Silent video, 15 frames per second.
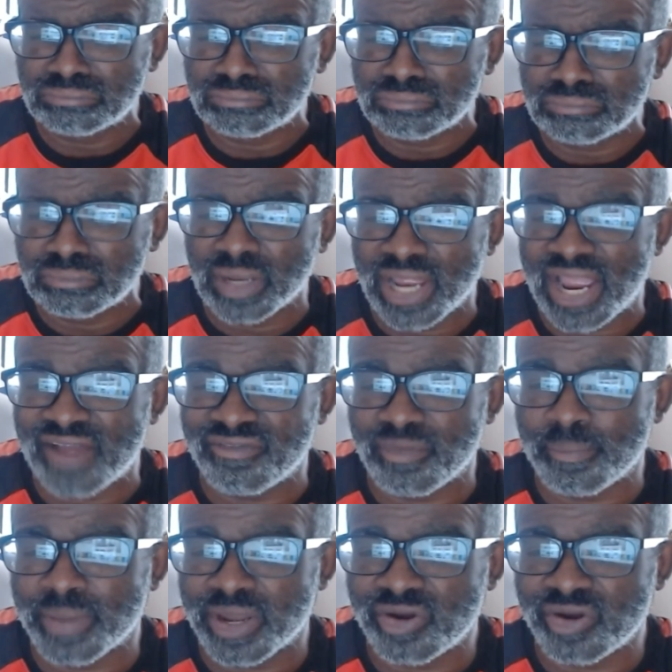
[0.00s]
have a
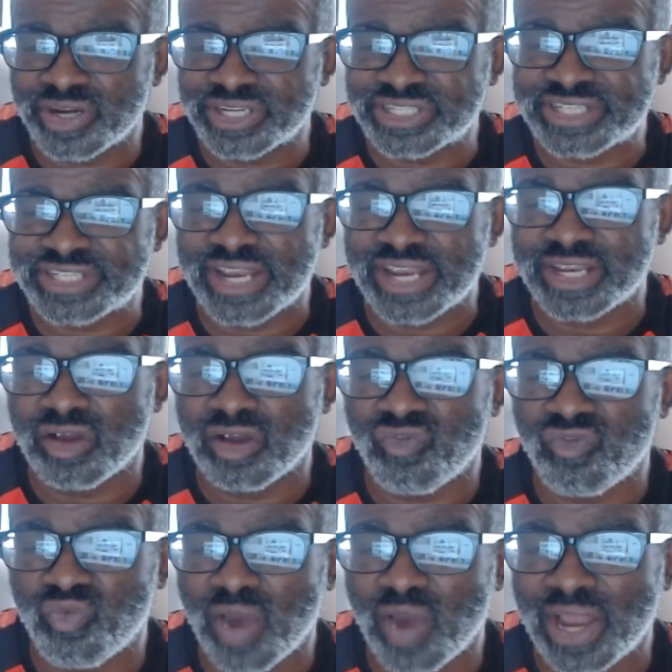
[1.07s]
better understanding
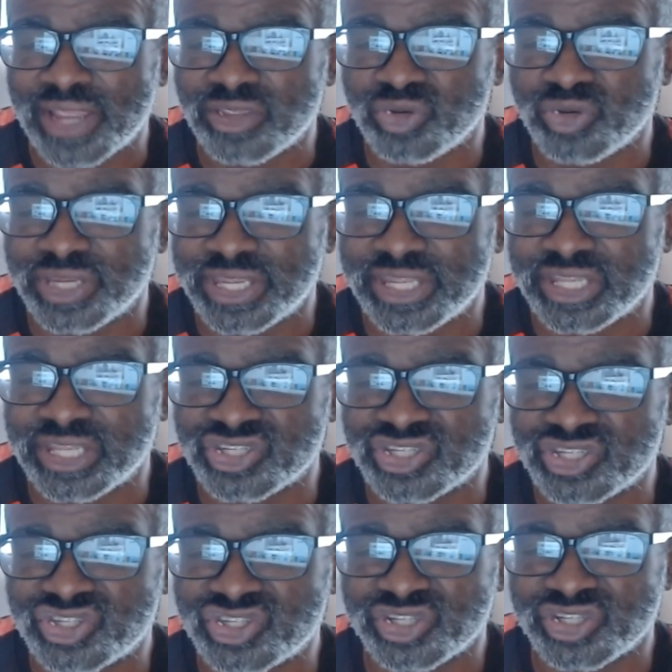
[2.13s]
of why you need these
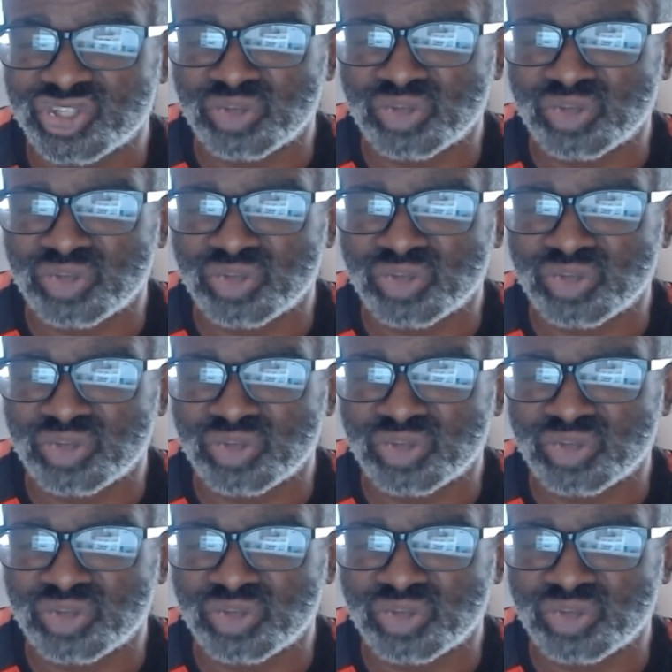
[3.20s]
things.